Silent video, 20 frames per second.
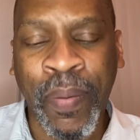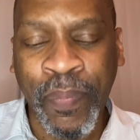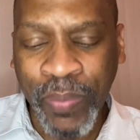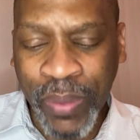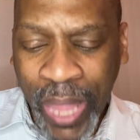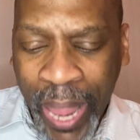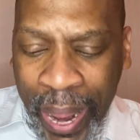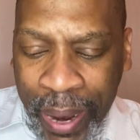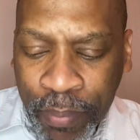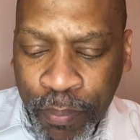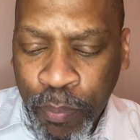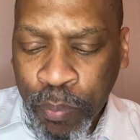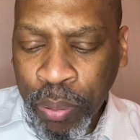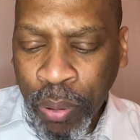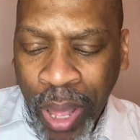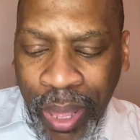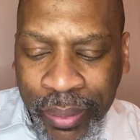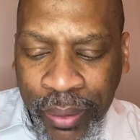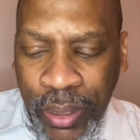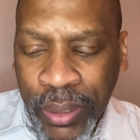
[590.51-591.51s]
That
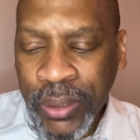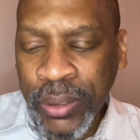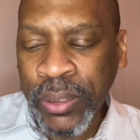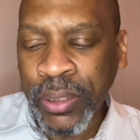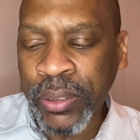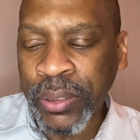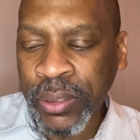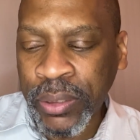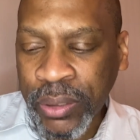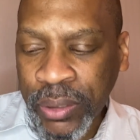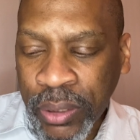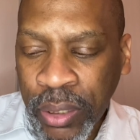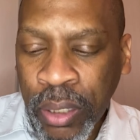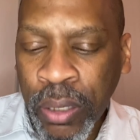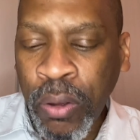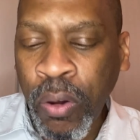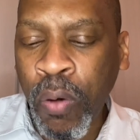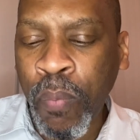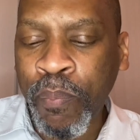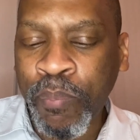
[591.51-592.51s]
brother should
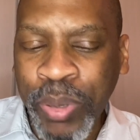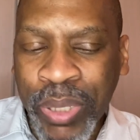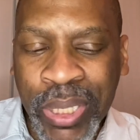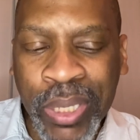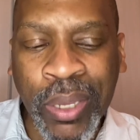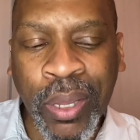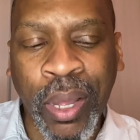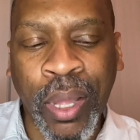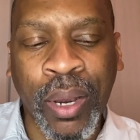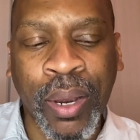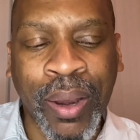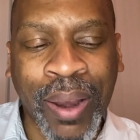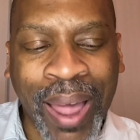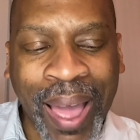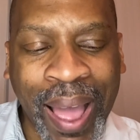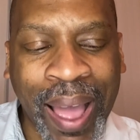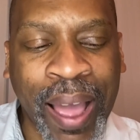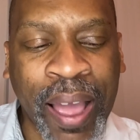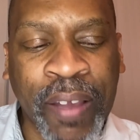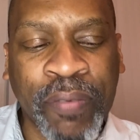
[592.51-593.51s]
still be
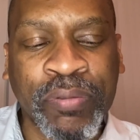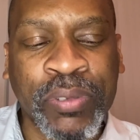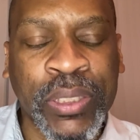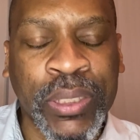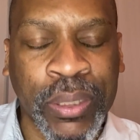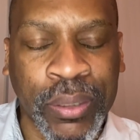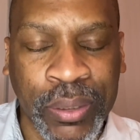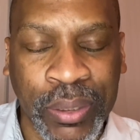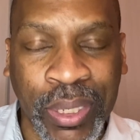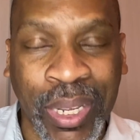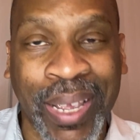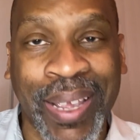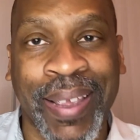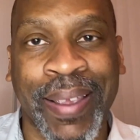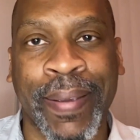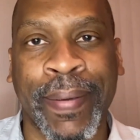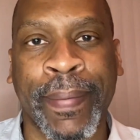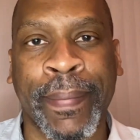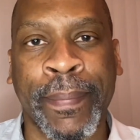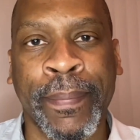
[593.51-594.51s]
alive
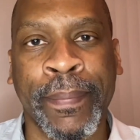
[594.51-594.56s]
today.